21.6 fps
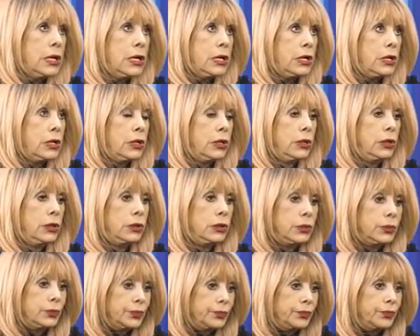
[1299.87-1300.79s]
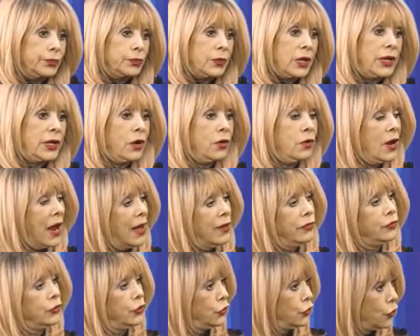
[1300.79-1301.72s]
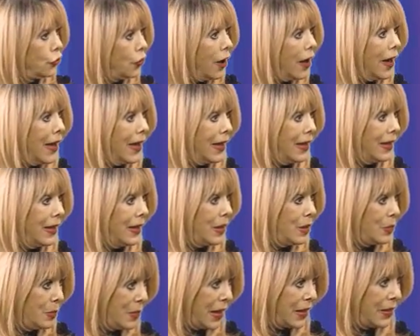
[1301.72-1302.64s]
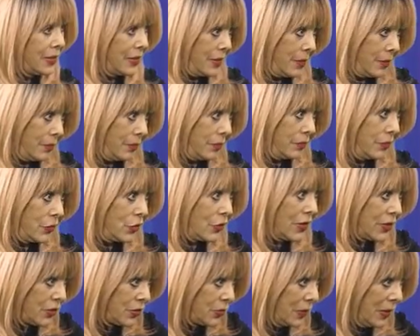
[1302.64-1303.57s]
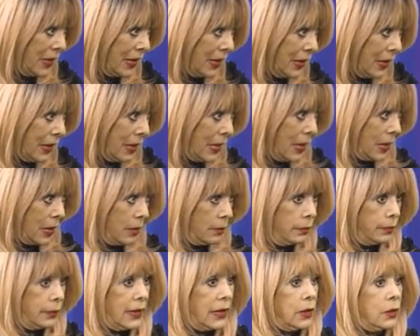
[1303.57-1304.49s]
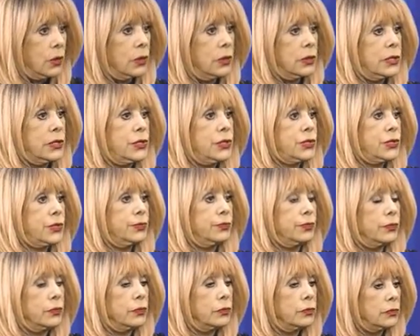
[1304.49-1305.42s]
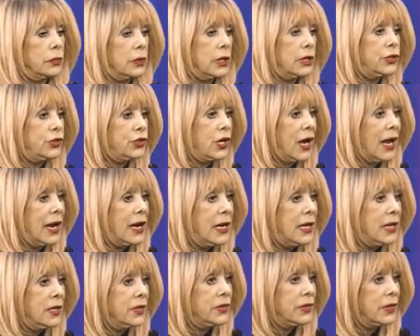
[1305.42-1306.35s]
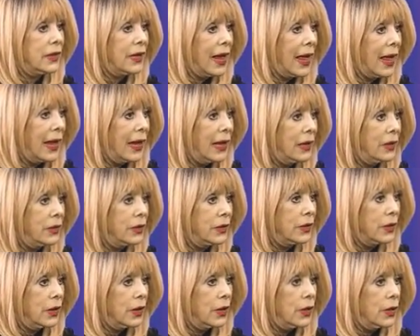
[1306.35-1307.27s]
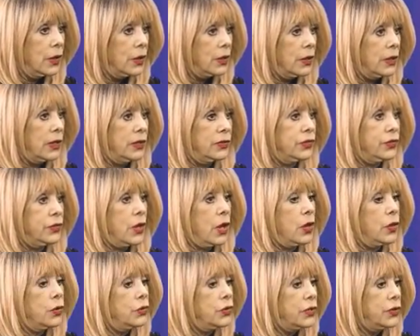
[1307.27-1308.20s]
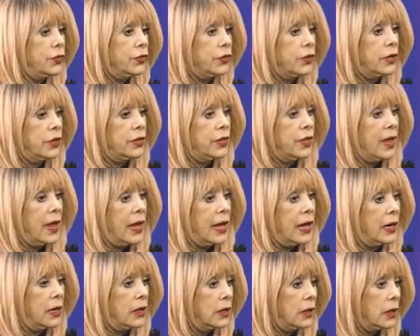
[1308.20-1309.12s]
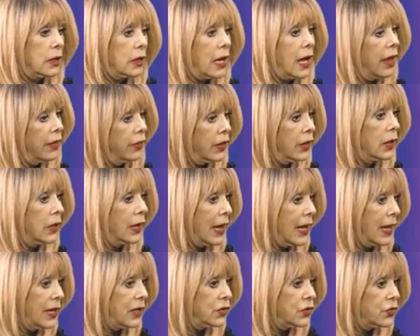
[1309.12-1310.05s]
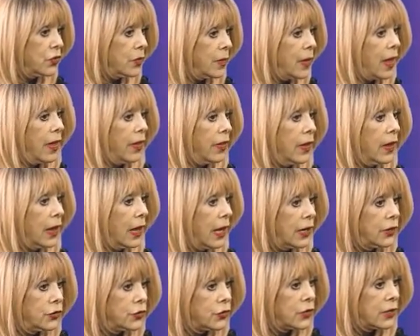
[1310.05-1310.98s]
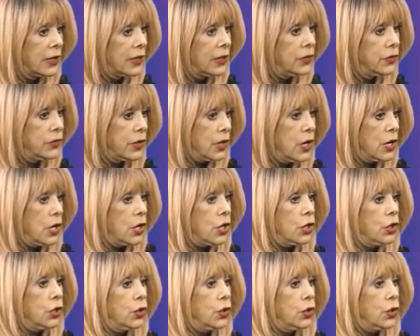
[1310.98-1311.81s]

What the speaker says: I don't have to try and make them trust me because a Chinese client is no different than other clients from other countries.